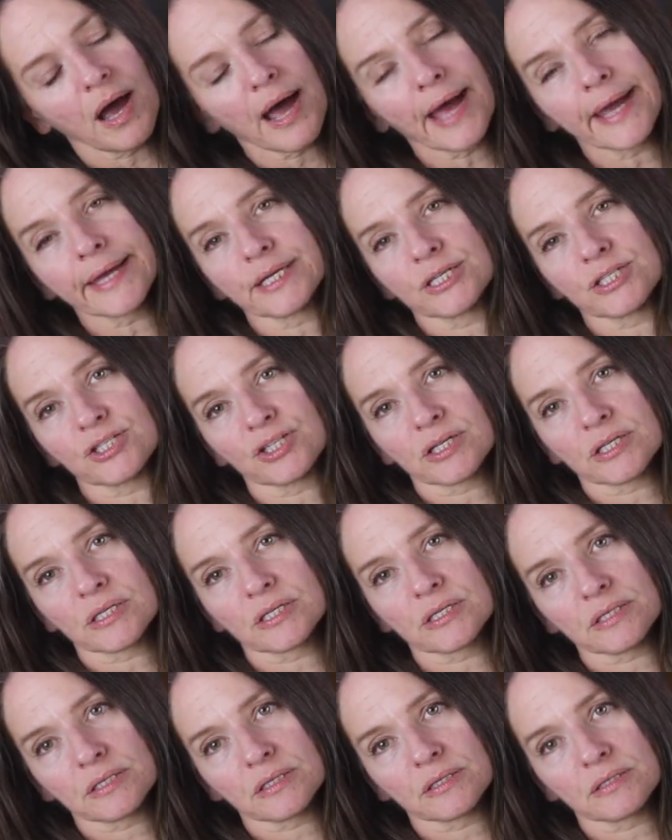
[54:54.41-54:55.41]
I could
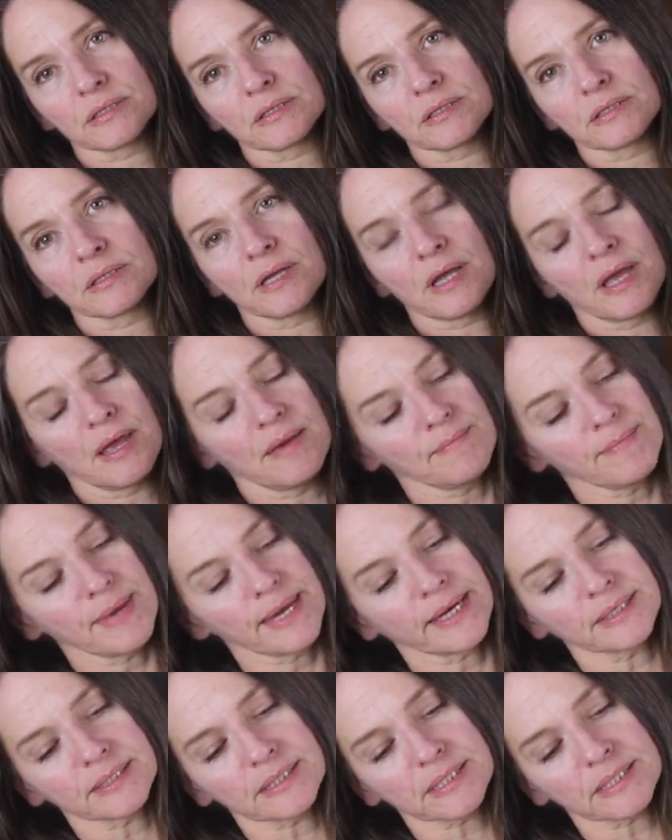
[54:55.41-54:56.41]
just
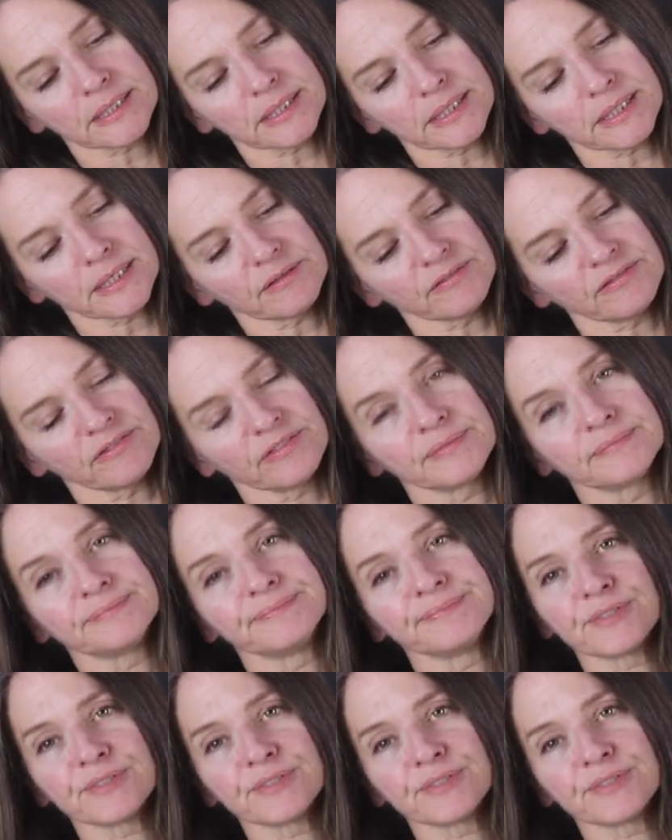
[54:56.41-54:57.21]
make a sleeve.